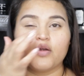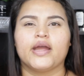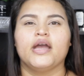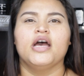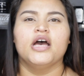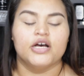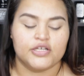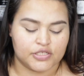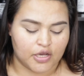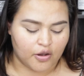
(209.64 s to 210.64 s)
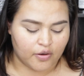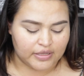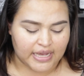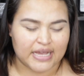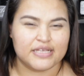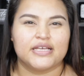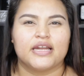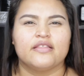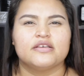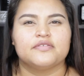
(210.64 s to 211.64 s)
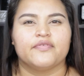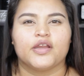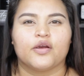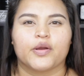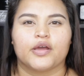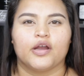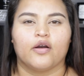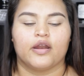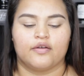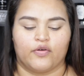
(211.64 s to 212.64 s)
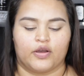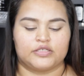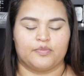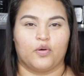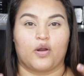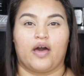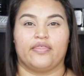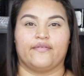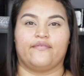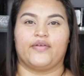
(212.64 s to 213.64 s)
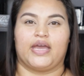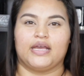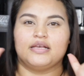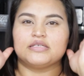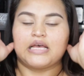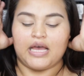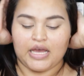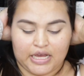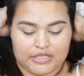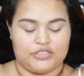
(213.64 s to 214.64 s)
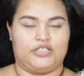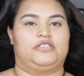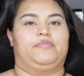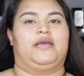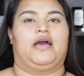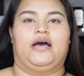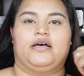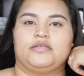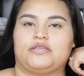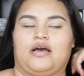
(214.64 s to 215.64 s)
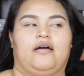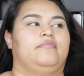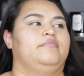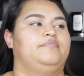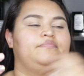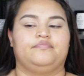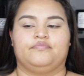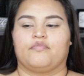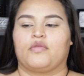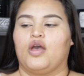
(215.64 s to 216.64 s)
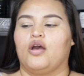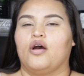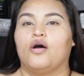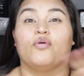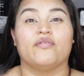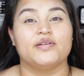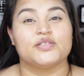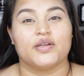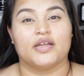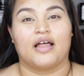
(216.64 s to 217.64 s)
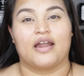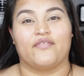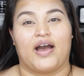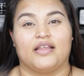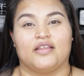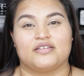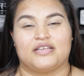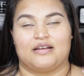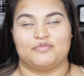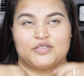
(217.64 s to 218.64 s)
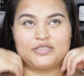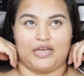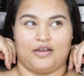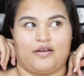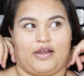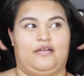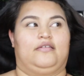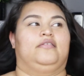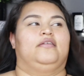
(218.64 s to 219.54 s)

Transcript: Alright, so like I said in this video, we're gonna go ahead and focus more on the face, just because we've been doing a lot of eye looks and I'm just like, alright,